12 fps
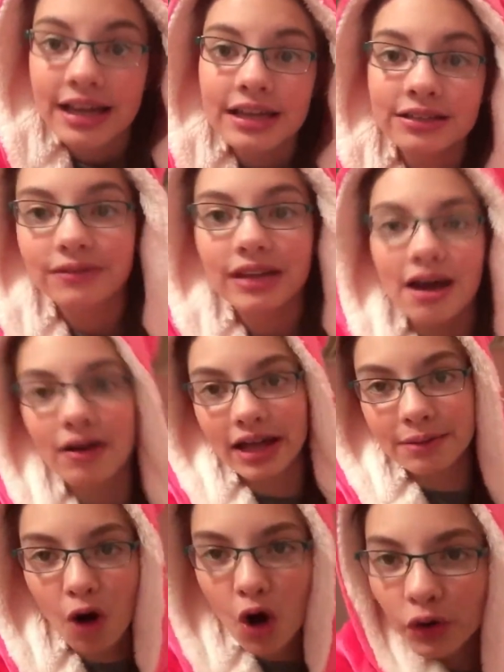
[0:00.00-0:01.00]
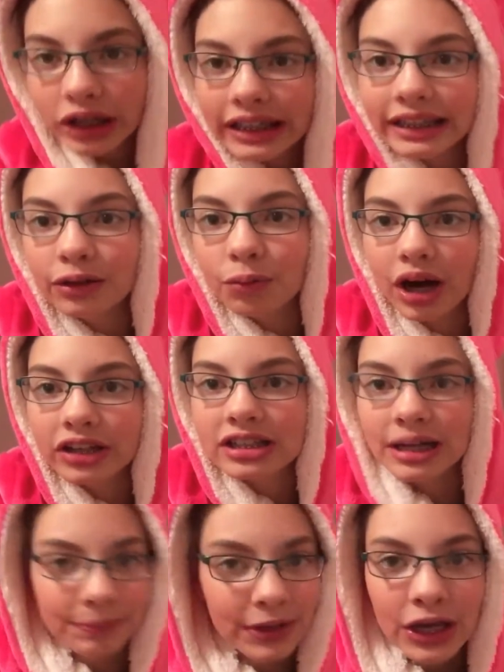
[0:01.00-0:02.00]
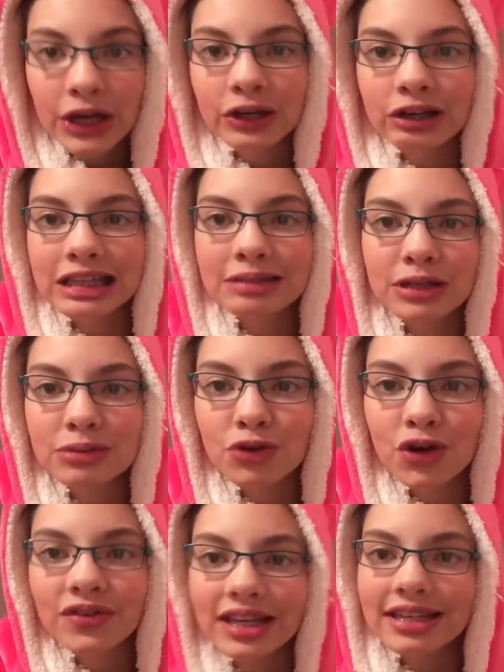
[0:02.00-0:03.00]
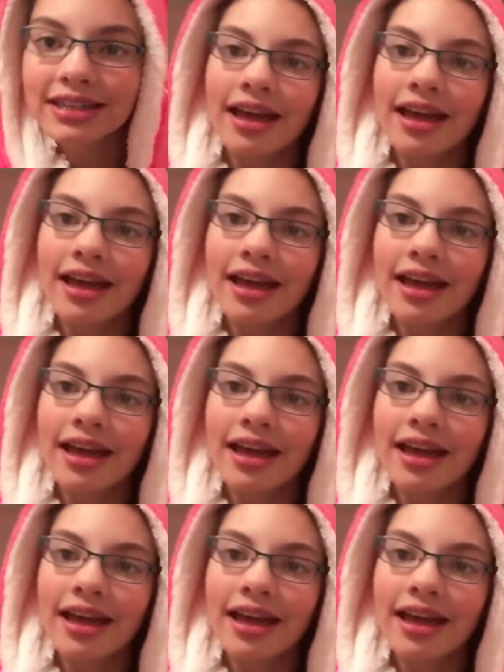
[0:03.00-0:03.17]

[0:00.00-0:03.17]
So now I am all ready to watch some Christmas movies.